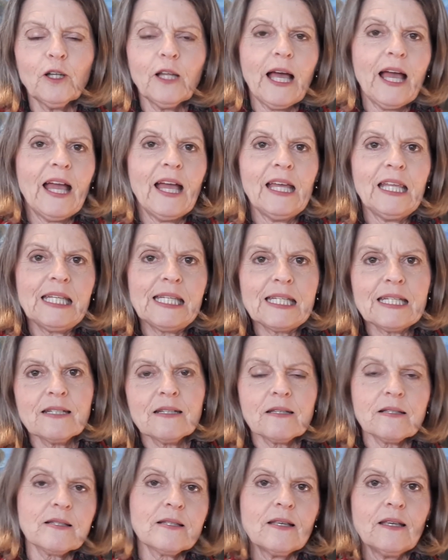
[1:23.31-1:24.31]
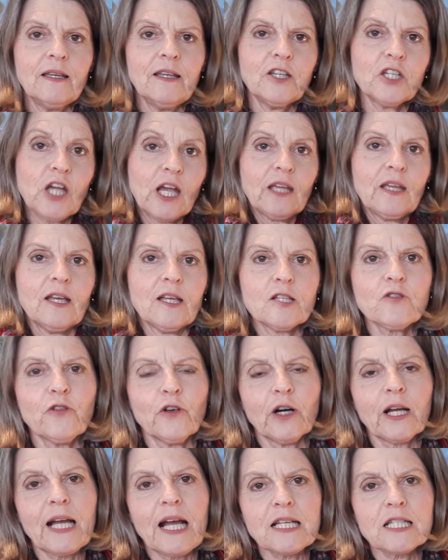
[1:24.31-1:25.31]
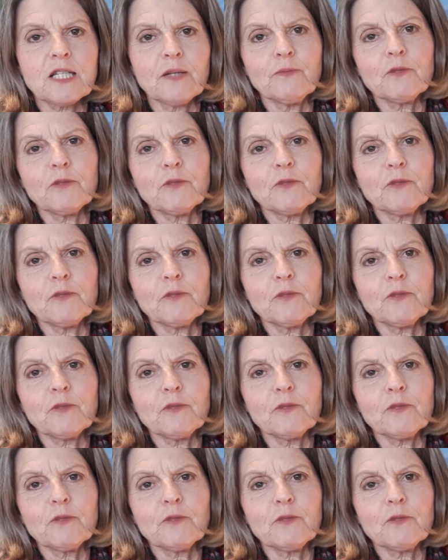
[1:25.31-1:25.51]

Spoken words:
and CJS for a custom